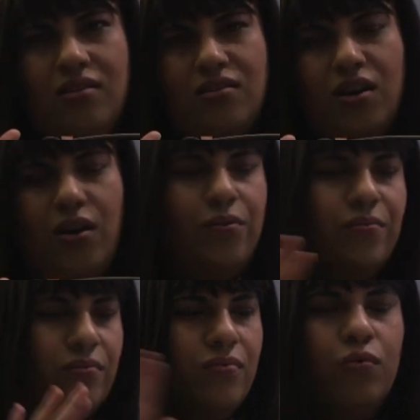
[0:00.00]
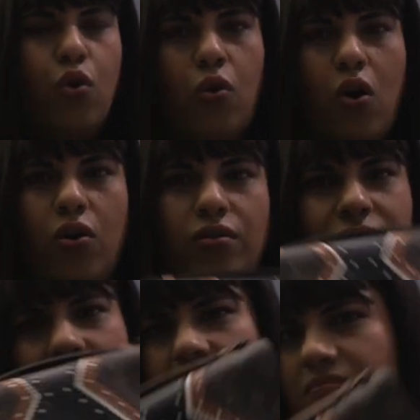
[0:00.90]
So, roll
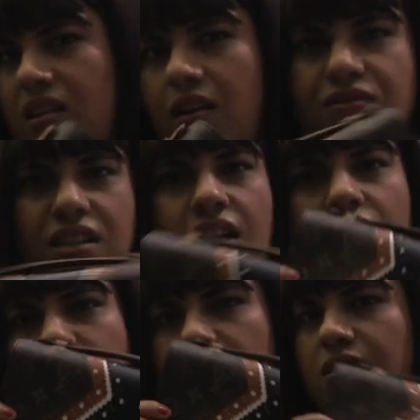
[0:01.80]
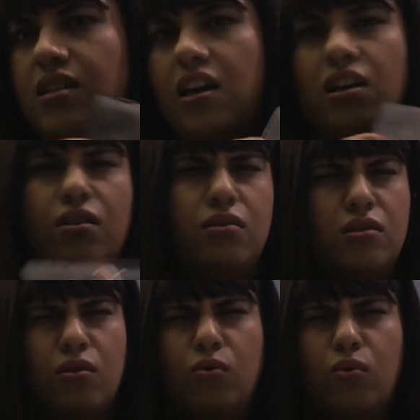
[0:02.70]
on. Loved it, used it,
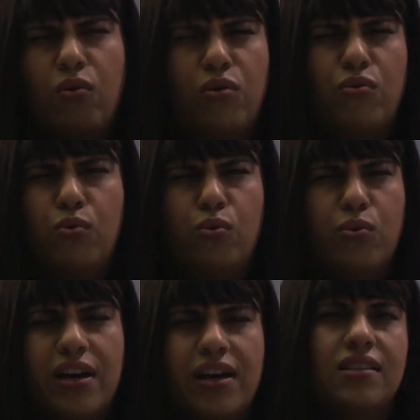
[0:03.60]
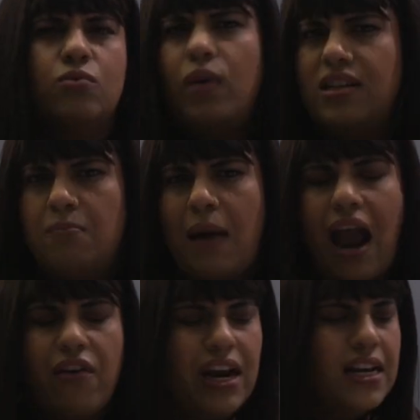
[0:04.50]
used it all through August, went to
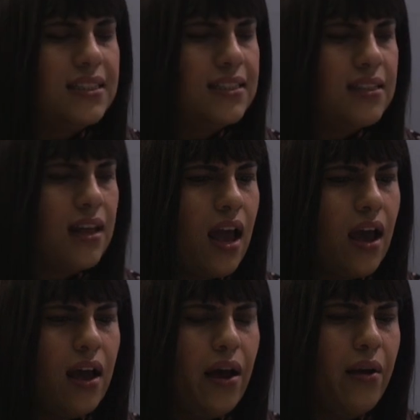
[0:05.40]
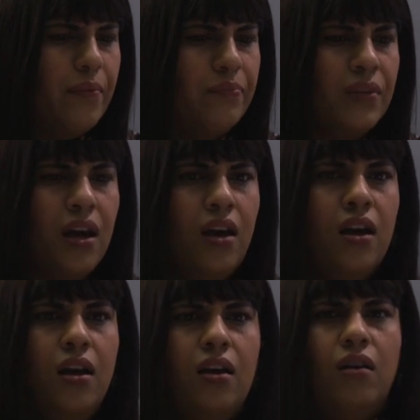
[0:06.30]
Paris.
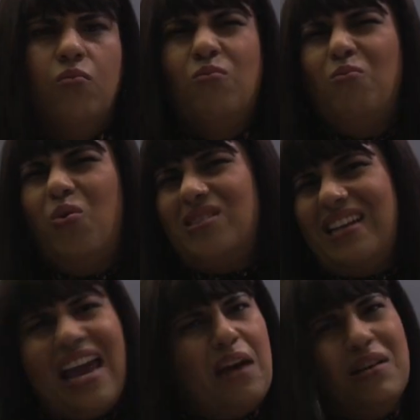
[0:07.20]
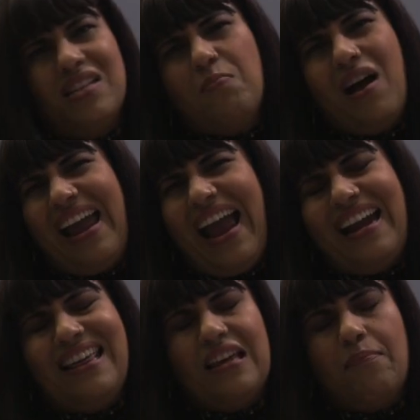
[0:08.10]
Wasn't aiming to buy
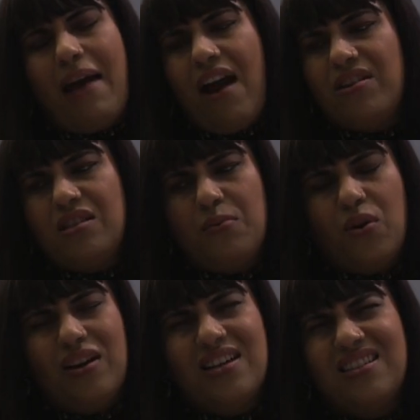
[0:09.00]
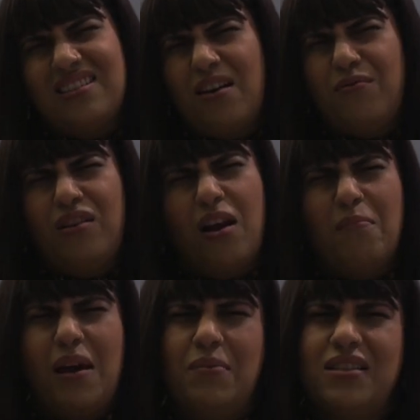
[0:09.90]
anything in Paris, to be honest, except for like
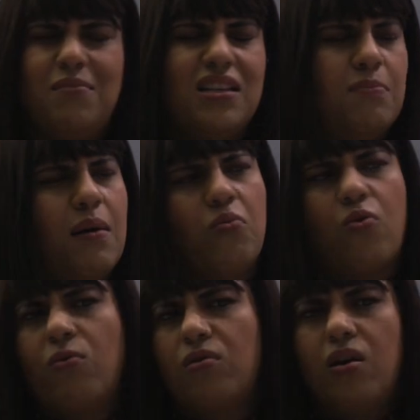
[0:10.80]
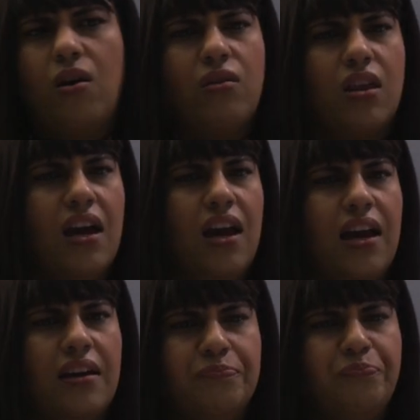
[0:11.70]
maybe some Isabel Marant
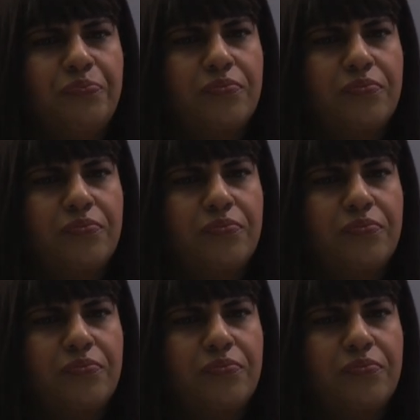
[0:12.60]
clothing,